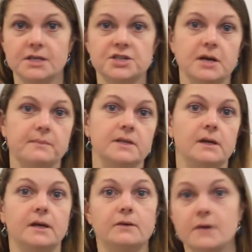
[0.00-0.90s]
a chapter,
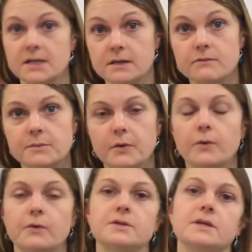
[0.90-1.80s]
writing a
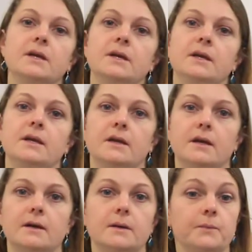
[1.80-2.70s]
report,
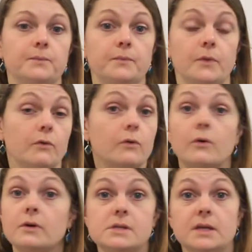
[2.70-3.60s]

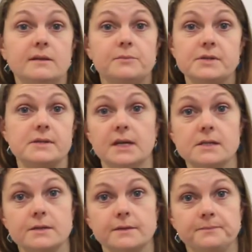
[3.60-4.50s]
or indeed a
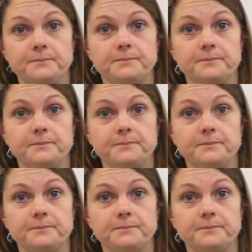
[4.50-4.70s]
presentation.